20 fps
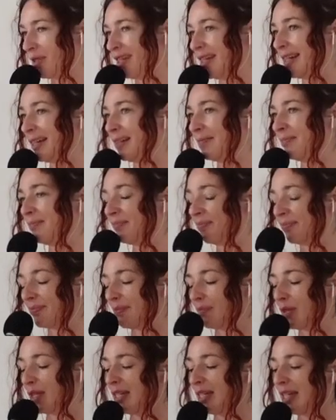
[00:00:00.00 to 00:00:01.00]
the time.
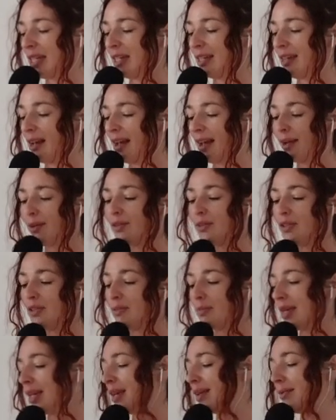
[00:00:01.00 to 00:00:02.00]
Brittnee, how do
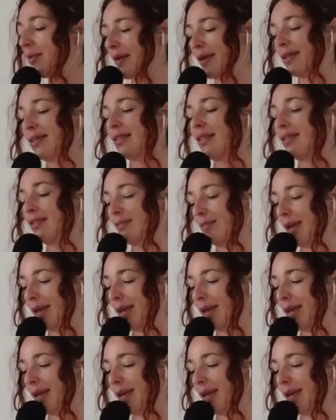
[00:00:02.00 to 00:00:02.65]
you make positive